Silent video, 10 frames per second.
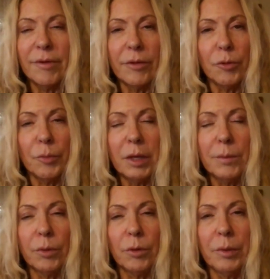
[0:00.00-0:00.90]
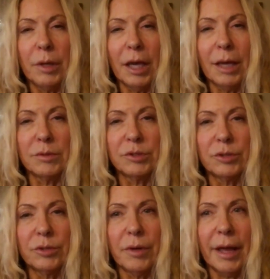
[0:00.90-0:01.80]
have other people be able
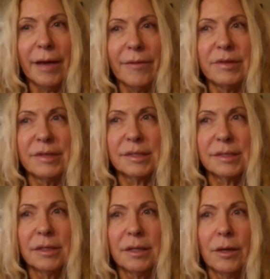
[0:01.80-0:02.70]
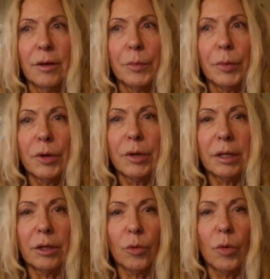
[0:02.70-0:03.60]
to have this
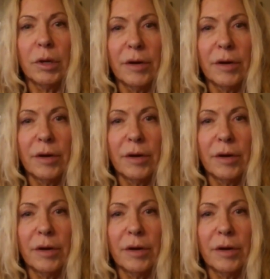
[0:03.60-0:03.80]
burden or